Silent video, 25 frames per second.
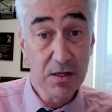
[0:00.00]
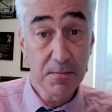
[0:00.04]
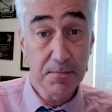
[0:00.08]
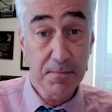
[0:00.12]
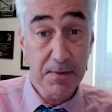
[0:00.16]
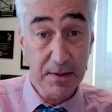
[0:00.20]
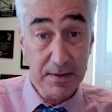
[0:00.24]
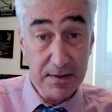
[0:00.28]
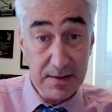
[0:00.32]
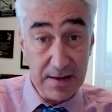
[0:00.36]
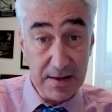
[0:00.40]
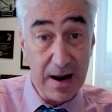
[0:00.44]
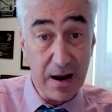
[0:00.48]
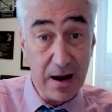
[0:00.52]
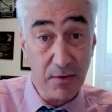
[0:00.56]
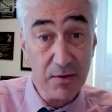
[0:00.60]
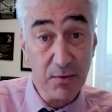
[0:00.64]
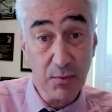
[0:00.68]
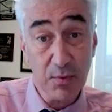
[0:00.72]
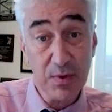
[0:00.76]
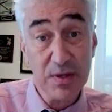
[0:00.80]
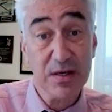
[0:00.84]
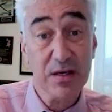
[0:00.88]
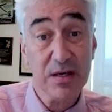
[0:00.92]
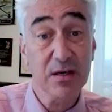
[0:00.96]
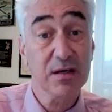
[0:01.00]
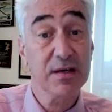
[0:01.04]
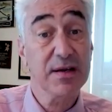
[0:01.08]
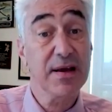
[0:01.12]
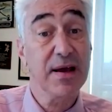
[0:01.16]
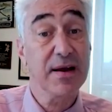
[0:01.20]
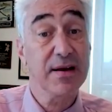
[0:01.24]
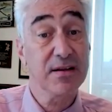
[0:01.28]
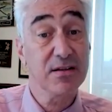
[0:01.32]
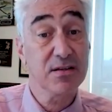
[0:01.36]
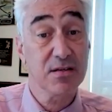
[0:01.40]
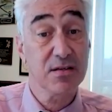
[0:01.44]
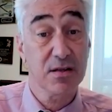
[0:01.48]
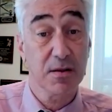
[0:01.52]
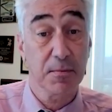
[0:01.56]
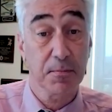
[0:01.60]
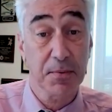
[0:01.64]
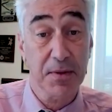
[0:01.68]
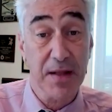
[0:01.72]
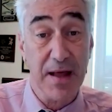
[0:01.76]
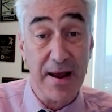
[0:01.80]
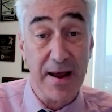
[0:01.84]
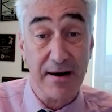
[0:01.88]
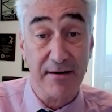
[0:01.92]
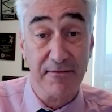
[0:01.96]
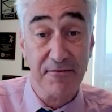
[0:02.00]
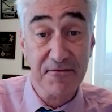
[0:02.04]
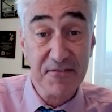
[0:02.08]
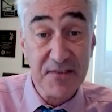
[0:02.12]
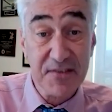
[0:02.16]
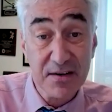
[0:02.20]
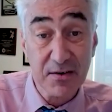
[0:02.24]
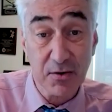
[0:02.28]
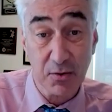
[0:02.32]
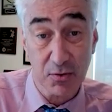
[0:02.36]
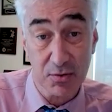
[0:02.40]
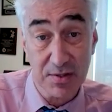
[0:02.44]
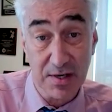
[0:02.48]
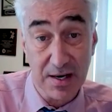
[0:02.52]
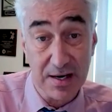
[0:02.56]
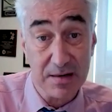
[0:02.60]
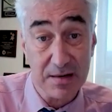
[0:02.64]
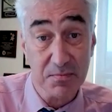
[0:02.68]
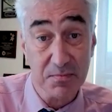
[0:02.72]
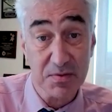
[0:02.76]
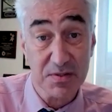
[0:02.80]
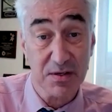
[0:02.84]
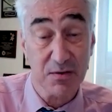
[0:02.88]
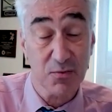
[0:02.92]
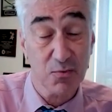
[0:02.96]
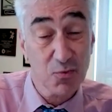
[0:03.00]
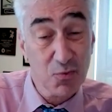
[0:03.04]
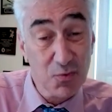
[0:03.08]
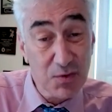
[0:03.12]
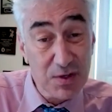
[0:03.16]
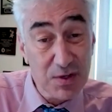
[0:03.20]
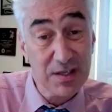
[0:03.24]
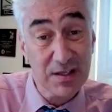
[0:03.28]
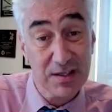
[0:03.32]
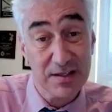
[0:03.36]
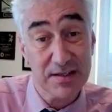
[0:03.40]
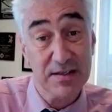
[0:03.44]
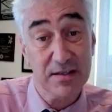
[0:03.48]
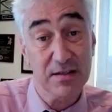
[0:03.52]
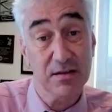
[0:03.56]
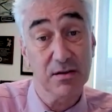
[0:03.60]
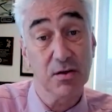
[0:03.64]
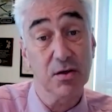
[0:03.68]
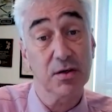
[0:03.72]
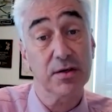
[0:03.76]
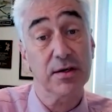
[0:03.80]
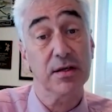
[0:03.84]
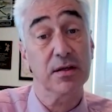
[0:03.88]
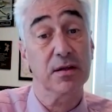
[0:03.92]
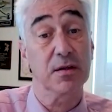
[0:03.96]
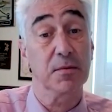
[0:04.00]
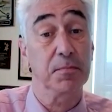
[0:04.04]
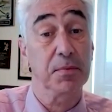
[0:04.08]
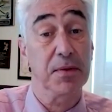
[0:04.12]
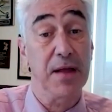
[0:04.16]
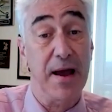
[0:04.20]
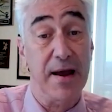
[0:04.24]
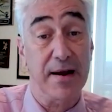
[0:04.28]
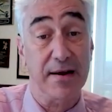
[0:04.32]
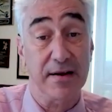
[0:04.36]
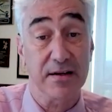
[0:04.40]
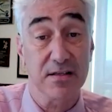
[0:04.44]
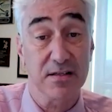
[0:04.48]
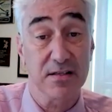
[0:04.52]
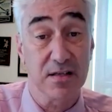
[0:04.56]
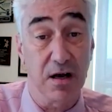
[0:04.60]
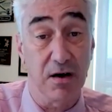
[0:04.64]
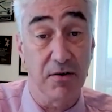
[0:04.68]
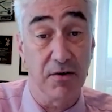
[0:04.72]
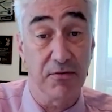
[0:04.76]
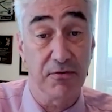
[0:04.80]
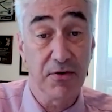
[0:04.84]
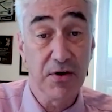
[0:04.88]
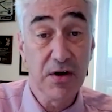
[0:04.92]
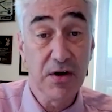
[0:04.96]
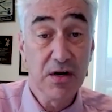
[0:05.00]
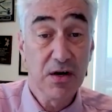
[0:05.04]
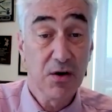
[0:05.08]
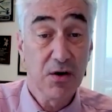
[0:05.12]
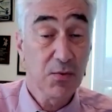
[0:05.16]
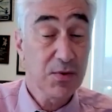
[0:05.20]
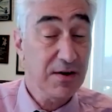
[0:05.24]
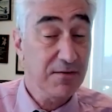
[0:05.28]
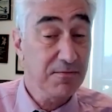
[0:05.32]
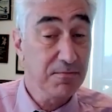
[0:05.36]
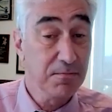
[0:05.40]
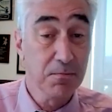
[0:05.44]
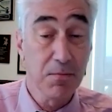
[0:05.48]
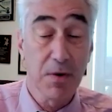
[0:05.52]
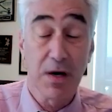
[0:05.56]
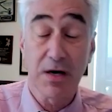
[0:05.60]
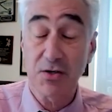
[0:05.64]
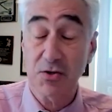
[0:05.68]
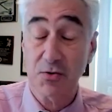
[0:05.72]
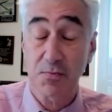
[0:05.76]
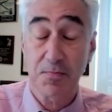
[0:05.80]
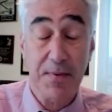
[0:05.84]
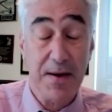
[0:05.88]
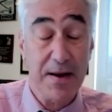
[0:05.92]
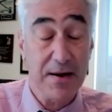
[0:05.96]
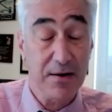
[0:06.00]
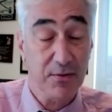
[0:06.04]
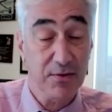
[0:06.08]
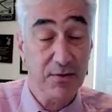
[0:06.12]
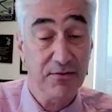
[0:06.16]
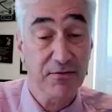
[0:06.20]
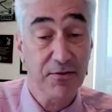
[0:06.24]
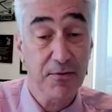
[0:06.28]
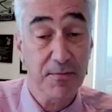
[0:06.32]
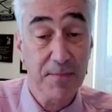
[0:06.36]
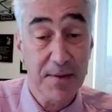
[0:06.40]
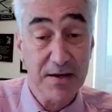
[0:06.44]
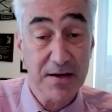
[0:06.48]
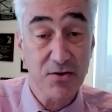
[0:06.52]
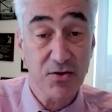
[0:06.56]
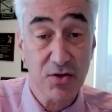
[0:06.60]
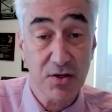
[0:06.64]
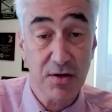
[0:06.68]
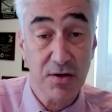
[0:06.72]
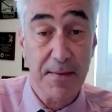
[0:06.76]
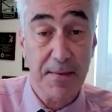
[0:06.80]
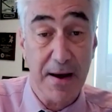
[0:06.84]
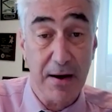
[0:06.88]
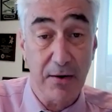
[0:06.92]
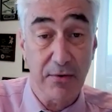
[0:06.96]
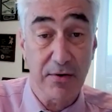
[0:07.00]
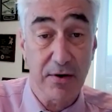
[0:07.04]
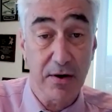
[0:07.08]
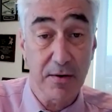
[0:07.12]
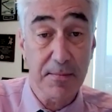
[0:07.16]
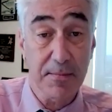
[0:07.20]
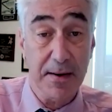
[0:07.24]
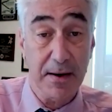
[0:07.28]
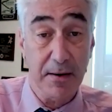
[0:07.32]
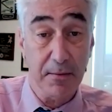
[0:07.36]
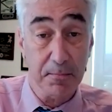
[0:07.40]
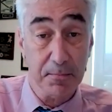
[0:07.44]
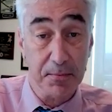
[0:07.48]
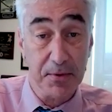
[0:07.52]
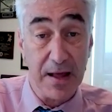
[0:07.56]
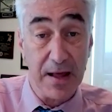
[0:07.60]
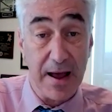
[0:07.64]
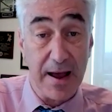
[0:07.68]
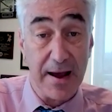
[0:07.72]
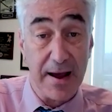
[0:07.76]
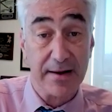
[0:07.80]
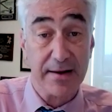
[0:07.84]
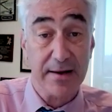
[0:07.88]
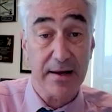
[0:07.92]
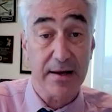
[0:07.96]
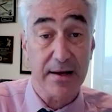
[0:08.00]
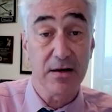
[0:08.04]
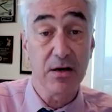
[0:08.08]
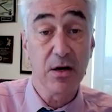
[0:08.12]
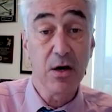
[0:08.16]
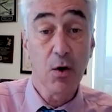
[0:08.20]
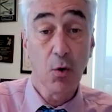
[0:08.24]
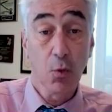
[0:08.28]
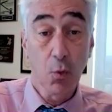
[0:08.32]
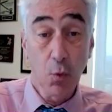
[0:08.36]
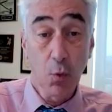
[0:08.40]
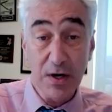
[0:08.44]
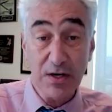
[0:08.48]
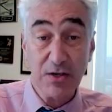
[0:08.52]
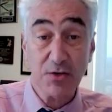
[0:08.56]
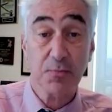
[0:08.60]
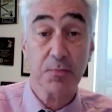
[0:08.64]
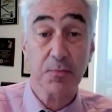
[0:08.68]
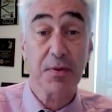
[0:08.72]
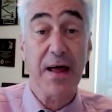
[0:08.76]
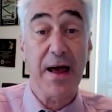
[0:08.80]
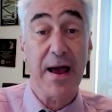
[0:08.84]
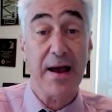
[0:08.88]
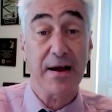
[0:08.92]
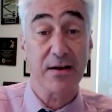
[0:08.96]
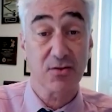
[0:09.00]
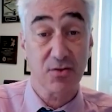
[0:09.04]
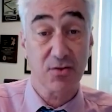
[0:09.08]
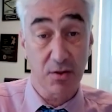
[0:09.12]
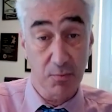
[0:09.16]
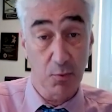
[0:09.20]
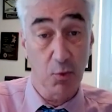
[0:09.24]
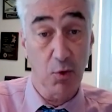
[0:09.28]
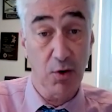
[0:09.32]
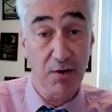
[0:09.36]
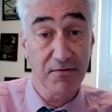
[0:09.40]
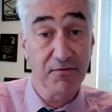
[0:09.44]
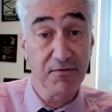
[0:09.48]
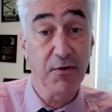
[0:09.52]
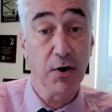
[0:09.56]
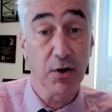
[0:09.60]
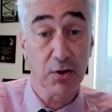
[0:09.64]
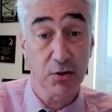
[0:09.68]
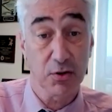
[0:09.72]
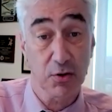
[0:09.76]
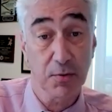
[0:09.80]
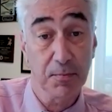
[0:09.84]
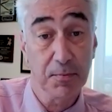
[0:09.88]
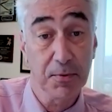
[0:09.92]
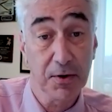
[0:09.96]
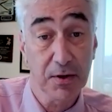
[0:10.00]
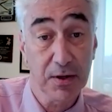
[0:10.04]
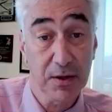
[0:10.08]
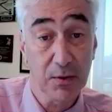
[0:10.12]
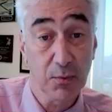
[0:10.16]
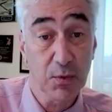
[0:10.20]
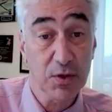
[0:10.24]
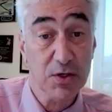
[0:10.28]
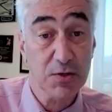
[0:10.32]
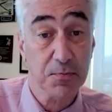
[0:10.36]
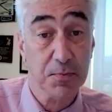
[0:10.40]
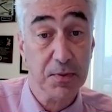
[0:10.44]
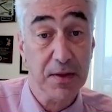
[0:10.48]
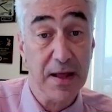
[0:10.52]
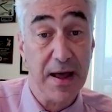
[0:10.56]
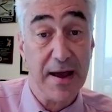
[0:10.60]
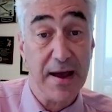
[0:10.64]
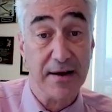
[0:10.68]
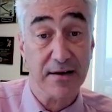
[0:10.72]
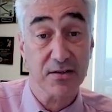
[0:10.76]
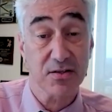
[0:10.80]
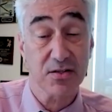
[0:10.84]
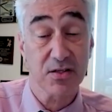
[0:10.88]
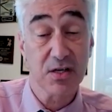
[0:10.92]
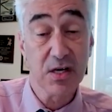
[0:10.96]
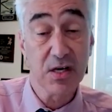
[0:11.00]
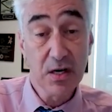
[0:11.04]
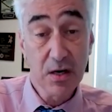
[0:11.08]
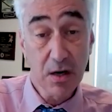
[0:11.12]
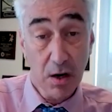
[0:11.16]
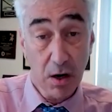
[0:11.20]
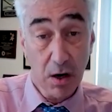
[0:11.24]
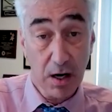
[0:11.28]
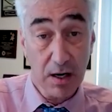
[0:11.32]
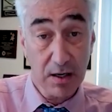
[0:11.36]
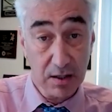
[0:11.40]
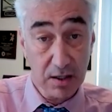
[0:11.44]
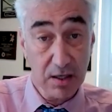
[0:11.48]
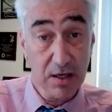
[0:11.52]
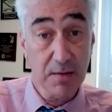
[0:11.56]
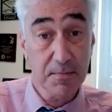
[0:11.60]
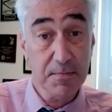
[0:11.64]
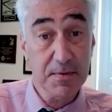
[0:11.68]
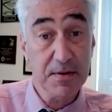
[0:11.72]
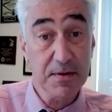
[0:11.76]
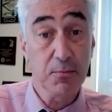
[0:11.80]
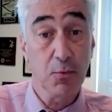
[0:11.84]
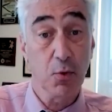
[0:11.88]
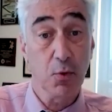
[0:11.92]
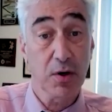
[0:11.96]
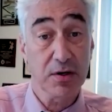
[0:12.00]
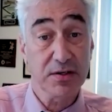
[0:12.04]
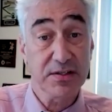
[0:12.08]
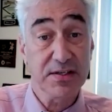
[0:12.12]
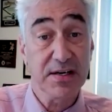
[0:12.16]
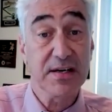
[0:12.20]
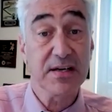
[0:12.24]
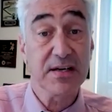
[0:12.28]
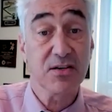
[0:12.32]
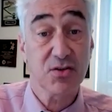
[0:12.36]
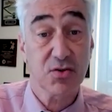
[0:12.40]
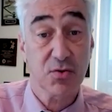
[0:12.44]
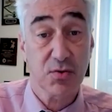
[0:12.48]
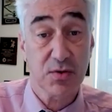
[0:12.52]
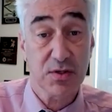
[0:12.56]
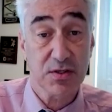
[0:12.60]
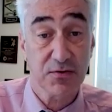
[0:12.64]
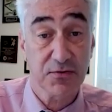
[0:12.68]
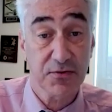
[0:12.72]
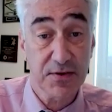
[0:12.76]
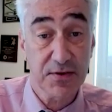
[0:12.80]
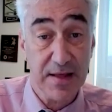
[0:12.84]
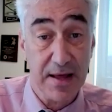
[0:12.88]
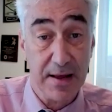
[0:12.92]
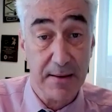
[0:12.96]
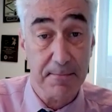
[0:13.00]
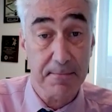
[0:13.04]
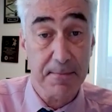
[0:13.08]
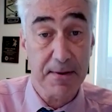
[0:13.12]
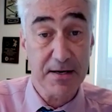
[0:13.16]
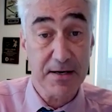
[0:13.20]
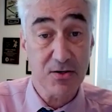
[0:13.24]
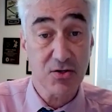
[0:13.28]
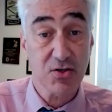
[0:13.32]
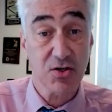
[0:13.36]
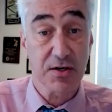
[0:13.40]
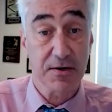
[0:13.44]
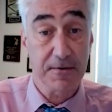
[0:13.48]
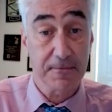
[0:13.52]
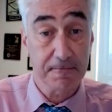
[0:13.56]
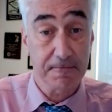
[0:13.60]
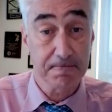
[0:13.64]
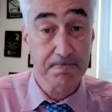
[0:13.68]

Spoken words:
But now that we can get into the plaque phenotypes and really look at the plaque itself, we have much better information about plaque and which plaques are more vulnerable and which plaques are going to be more dangerous for that patient.